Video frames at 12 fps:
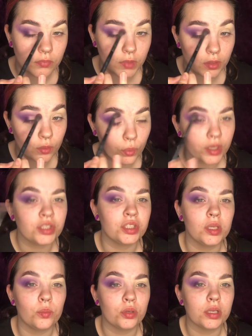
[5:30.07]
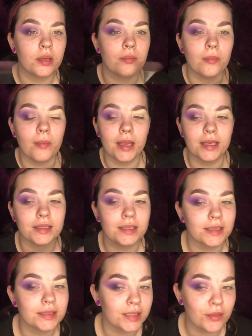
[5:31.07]
the way she put it made
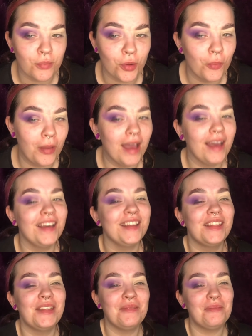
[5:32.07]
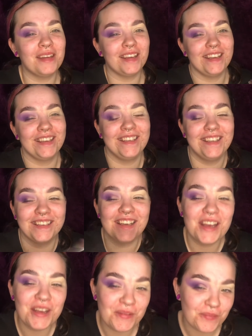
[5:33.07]
it seem more better than me.
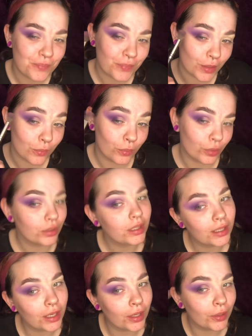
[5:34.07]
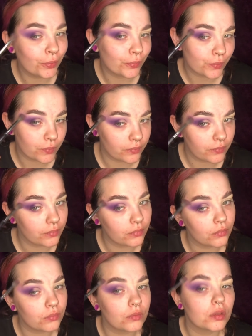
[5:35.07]
But you know,
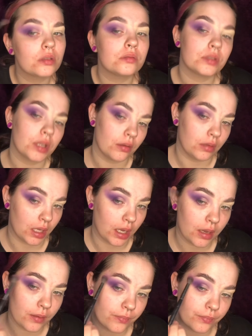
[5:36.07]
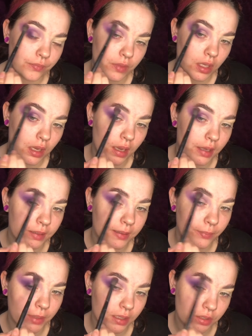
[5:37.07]
so yeah, adding that
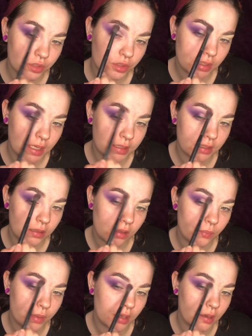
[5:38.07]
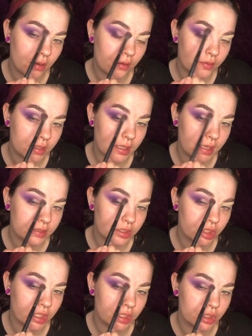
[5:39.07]
pink has just added a little bit of a nicer
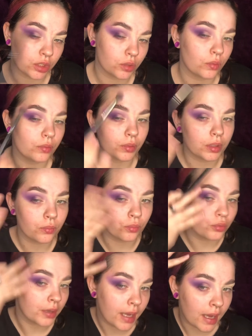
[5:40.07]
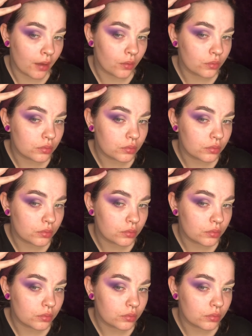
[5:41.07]
shade, you know, what we can bring out